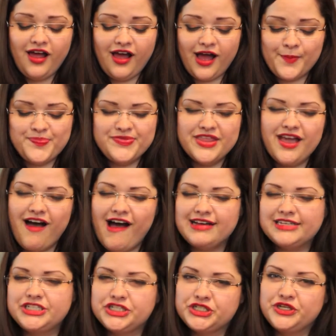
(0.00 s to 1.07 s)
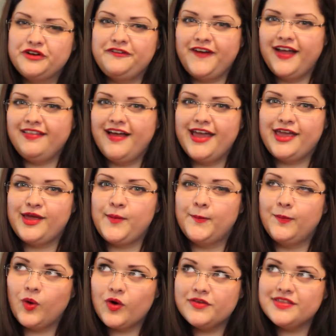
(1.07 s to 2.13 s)
I'm not sure if I like it
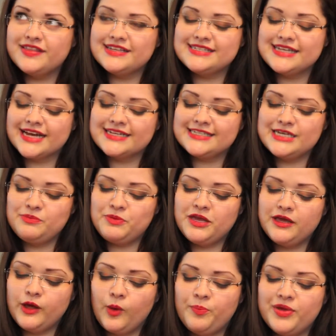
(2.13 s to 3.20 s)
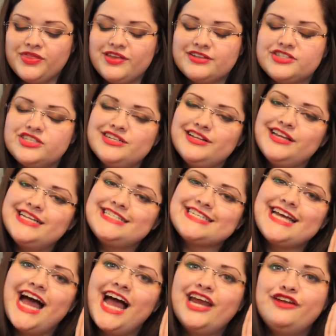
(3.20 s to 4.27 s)
more than the Sexy Peel, but it's
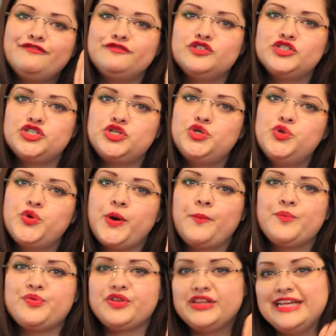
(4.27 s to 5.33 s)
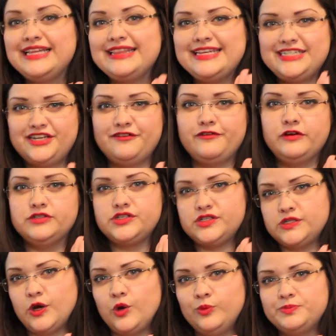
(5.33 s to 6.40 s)
kind of 2 completely different
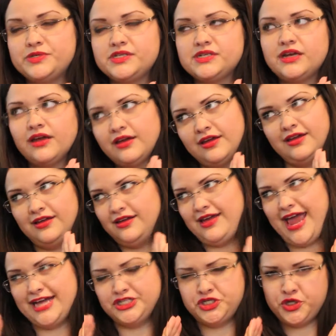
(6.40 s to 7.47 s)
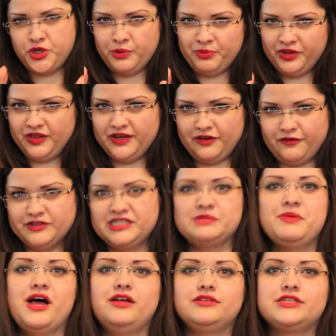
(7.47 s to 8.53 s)
soaps and 2 completely different
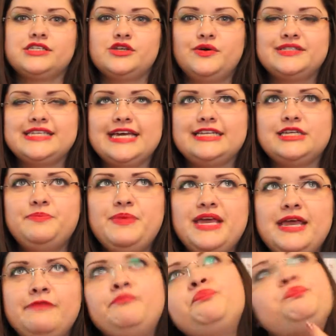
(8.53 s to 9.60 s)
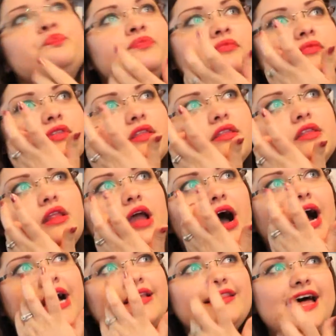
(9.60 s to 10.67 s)
smells. So it's like, to me,
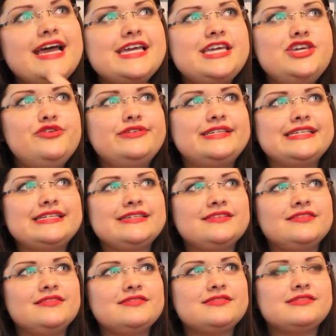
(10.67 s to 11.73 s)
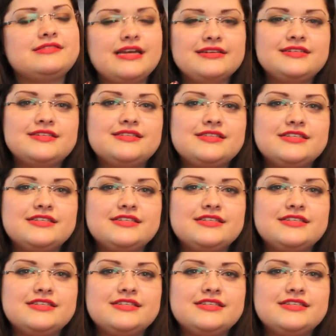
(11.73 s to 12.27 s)
I like using scented